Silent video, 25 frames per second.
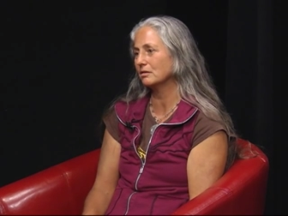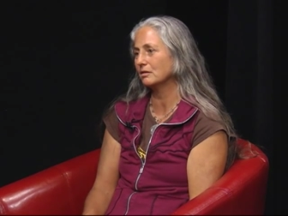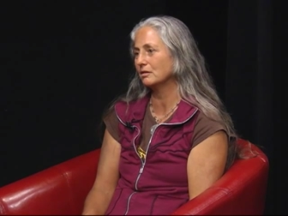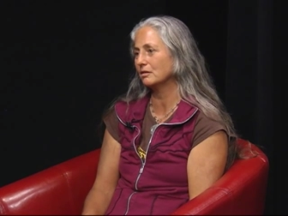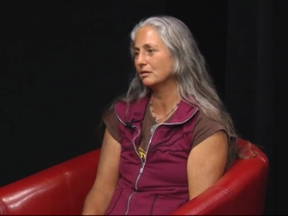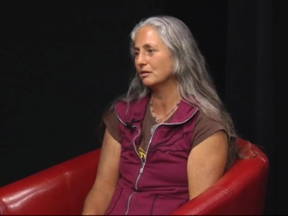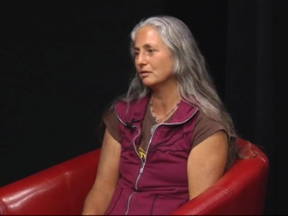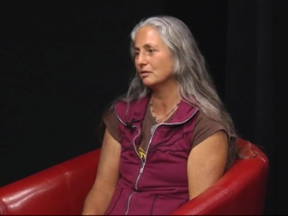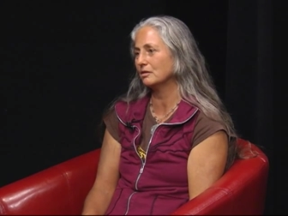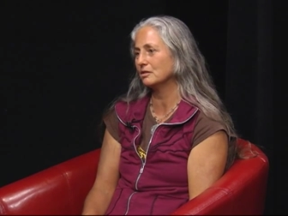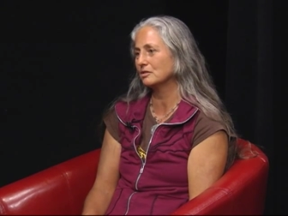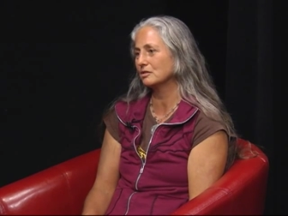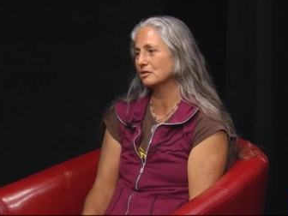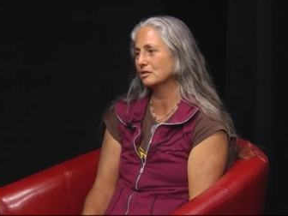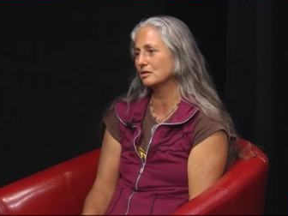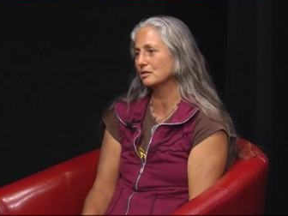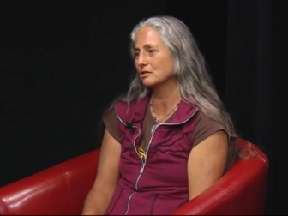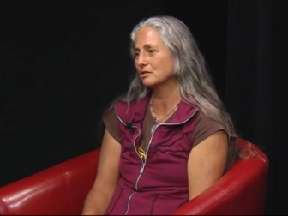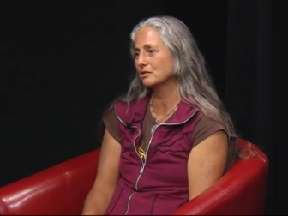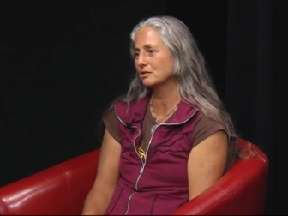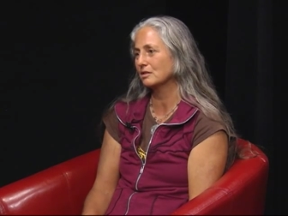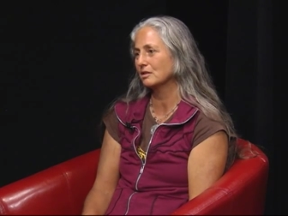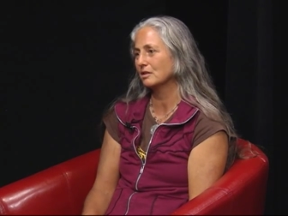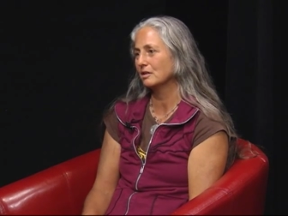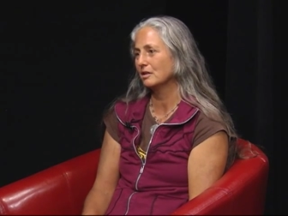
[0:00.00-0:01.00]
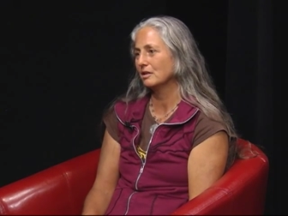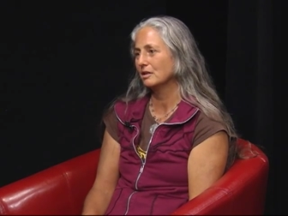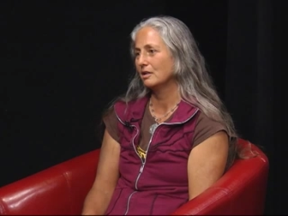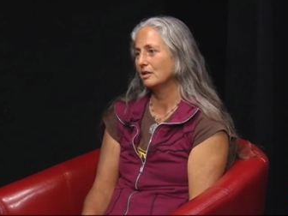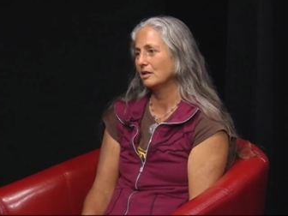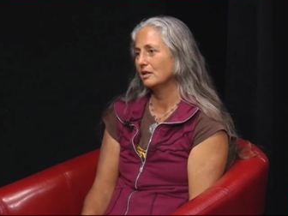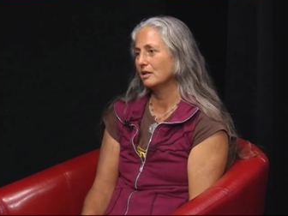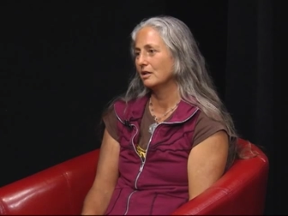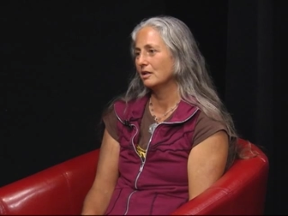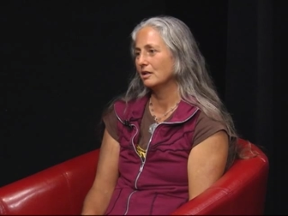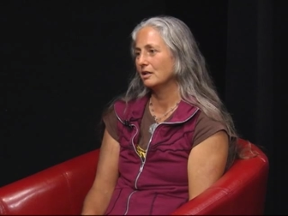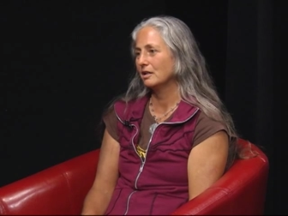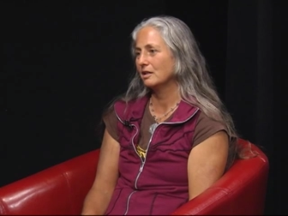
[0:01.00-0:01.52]
You know,
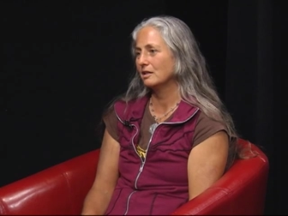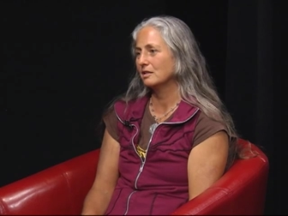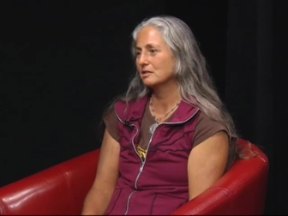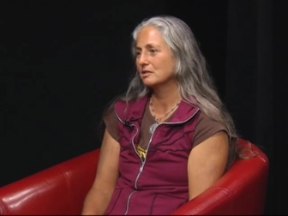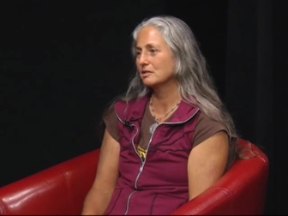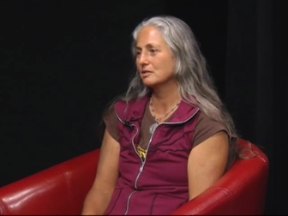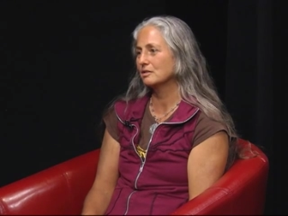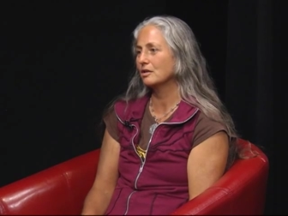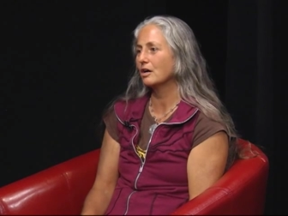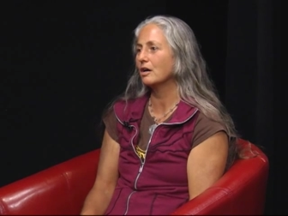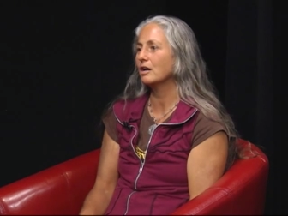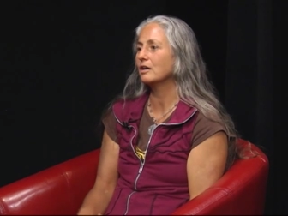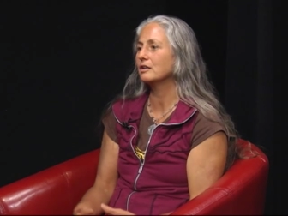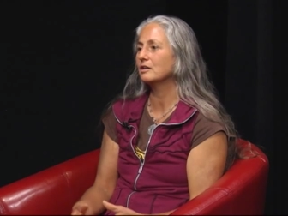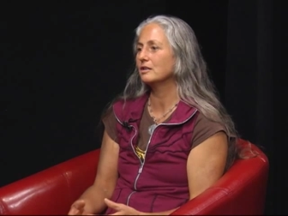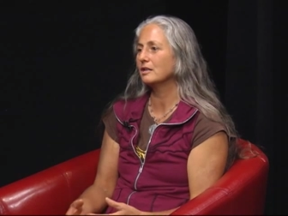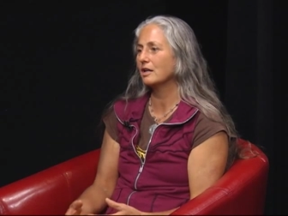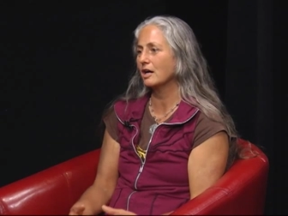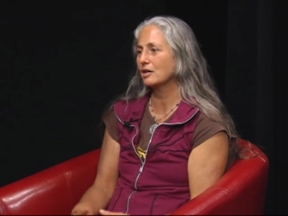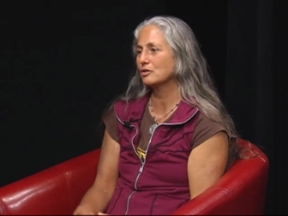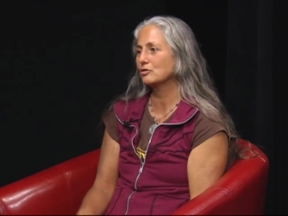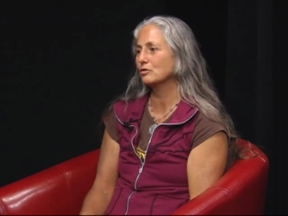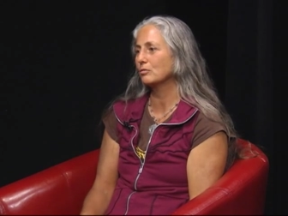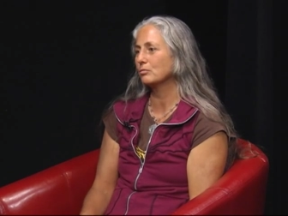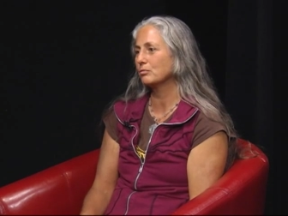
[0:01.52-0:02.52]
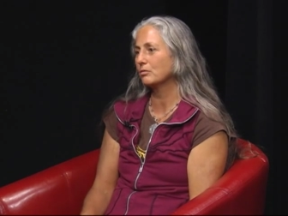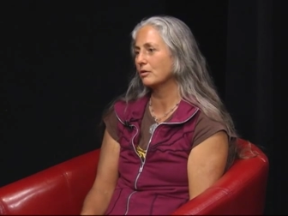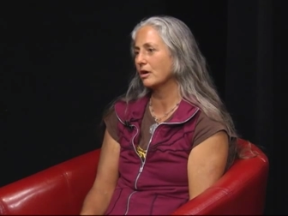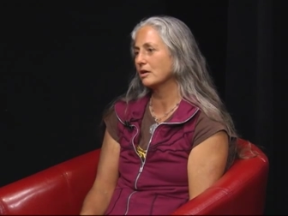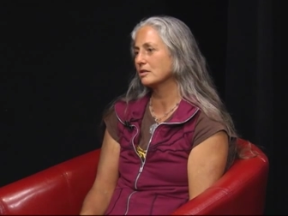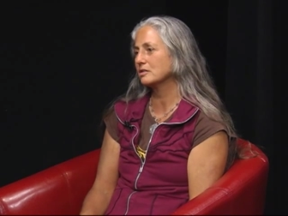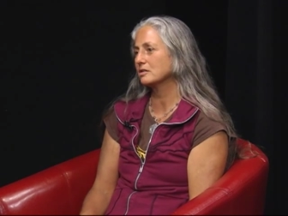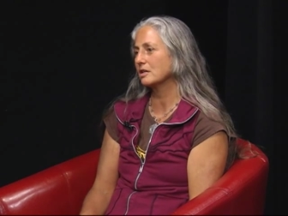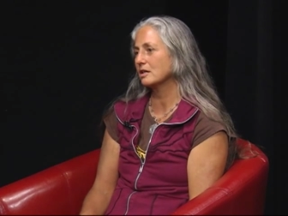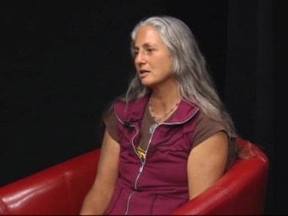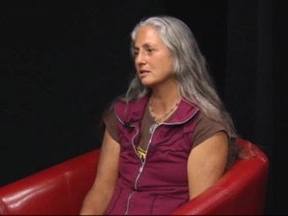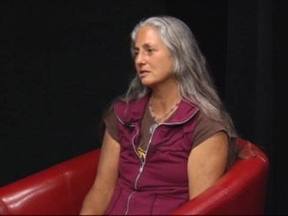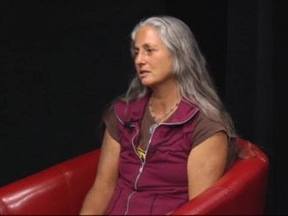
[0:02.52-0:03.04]
it's not a natural
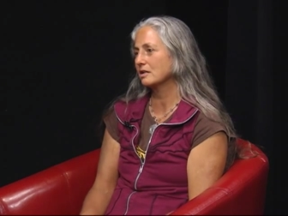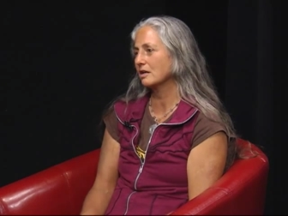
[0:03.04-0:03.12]
process,